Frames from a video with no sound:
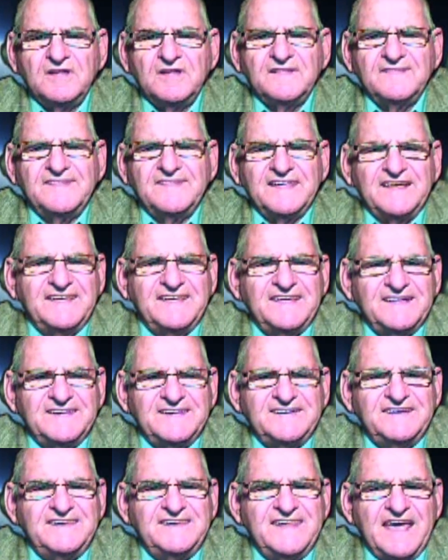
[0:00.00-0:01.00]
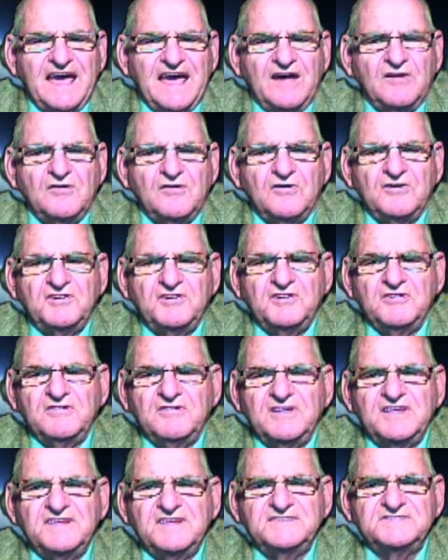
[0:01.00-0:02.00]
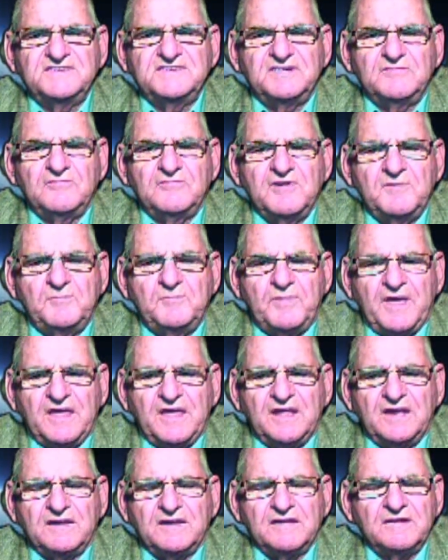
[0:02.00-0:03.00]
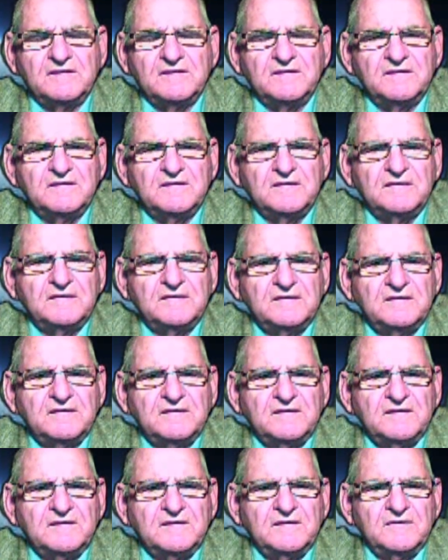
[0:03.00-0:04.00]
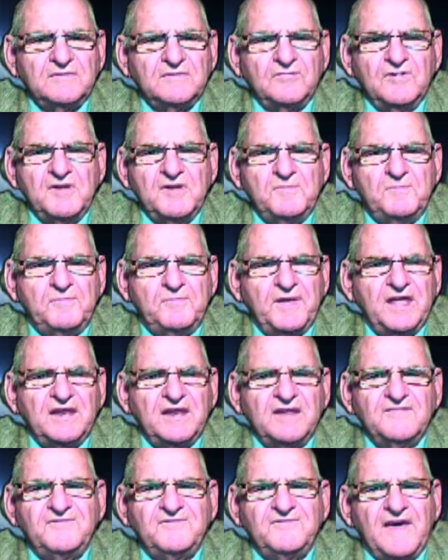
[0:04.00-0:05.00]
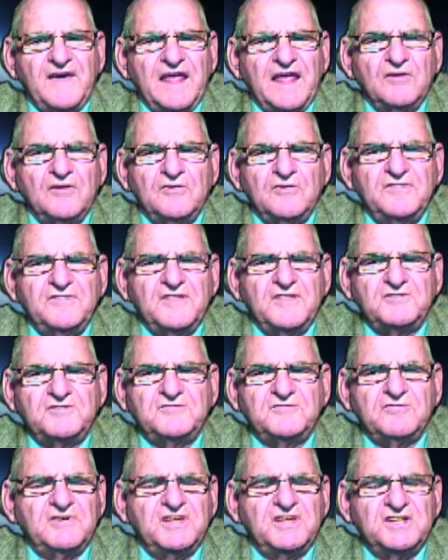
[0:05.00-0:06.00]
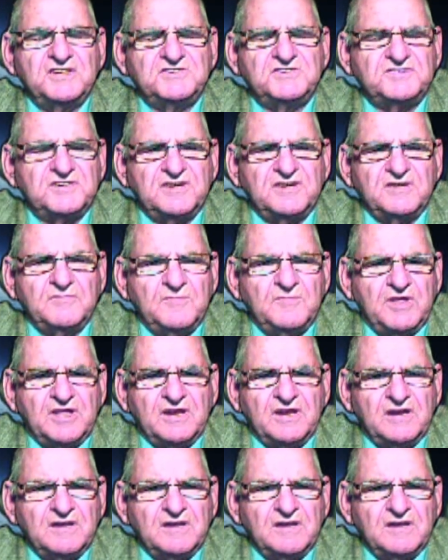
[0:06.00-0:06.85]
Then get down on your knees and repent. Repent of following the tradition of men.